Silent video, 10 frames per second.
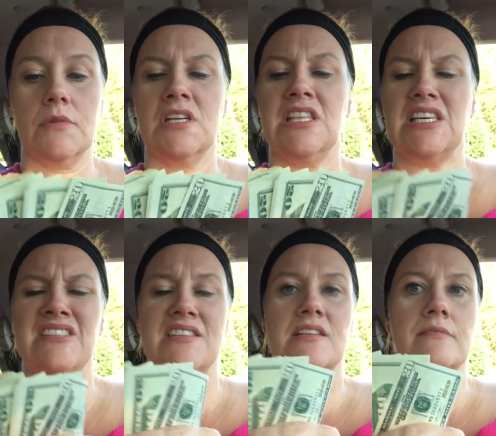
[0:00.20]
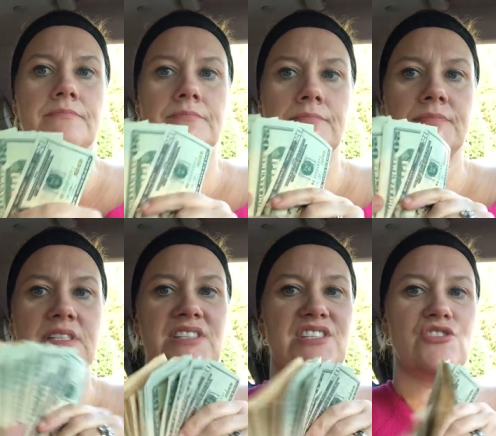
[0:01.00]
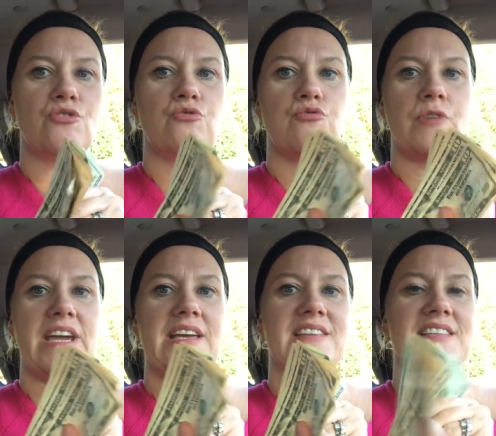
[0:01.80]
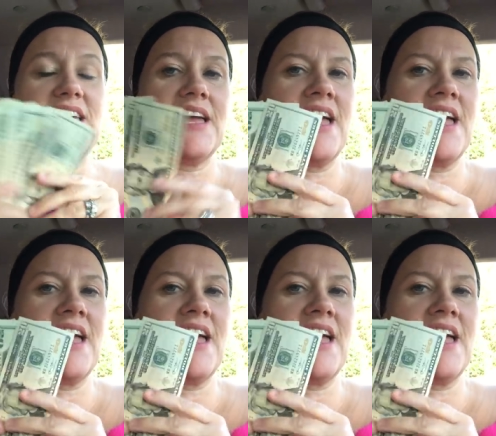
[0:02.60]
Look at this. This is crazy.